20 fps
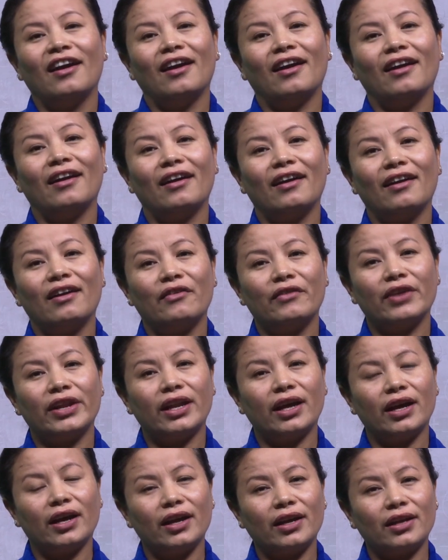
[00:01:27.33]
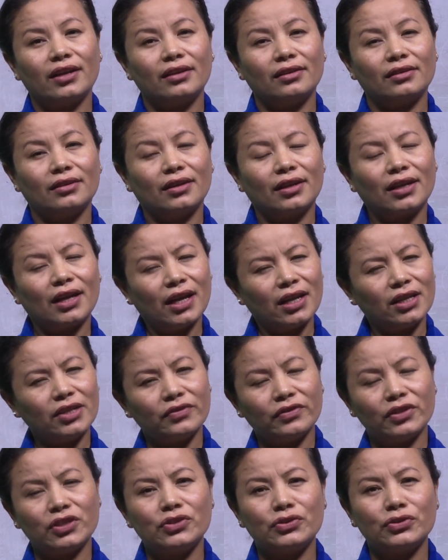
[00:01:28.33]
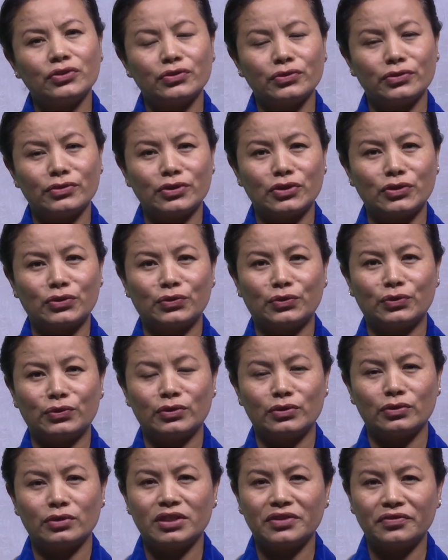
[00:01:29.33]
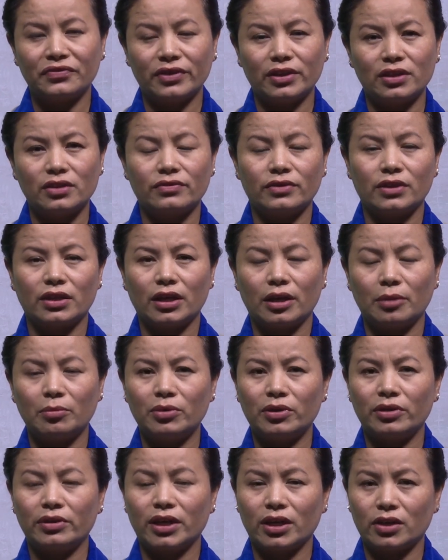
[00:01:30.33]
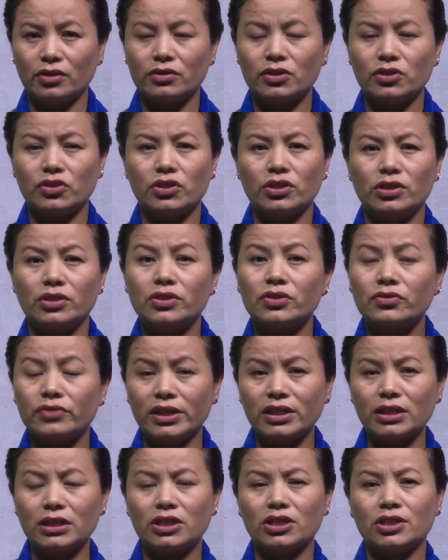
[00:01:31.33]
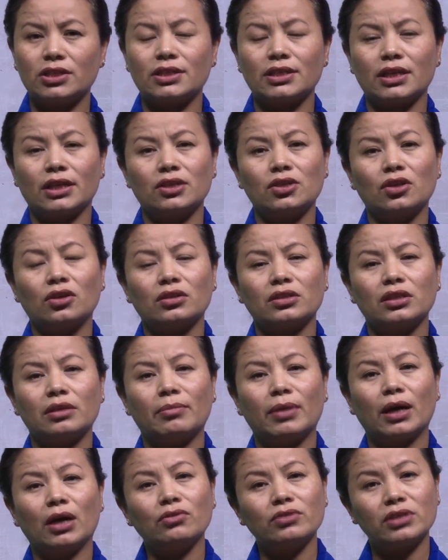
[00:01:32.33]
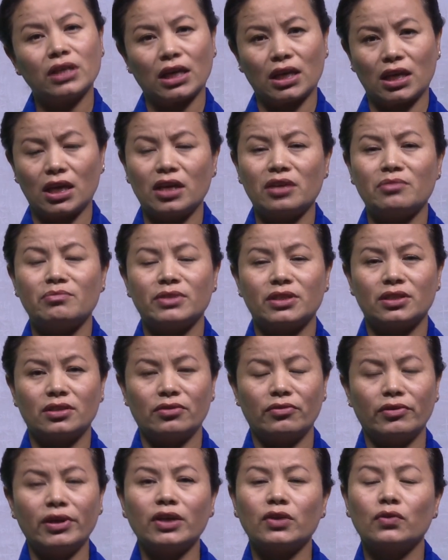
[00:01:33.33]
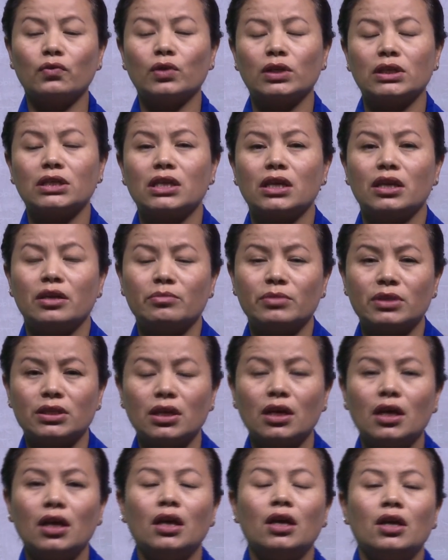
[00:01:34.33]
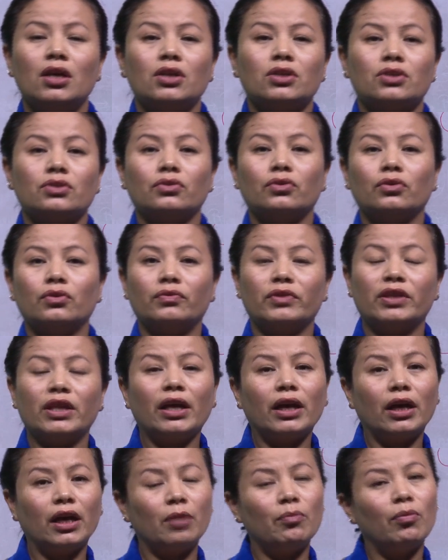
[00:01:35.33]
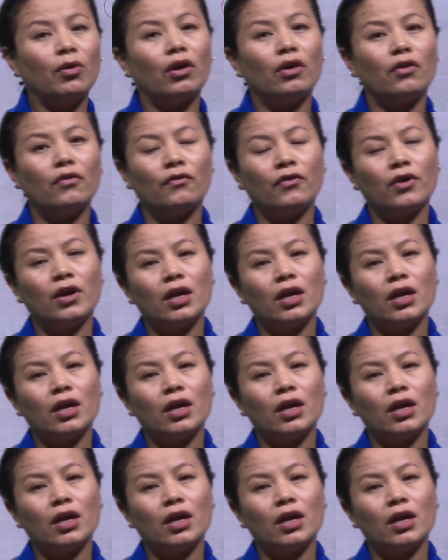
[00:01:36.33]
when I kind of introduced you to different vocabulary acquisition strategies, I talked about games, right? Word games. So with the help of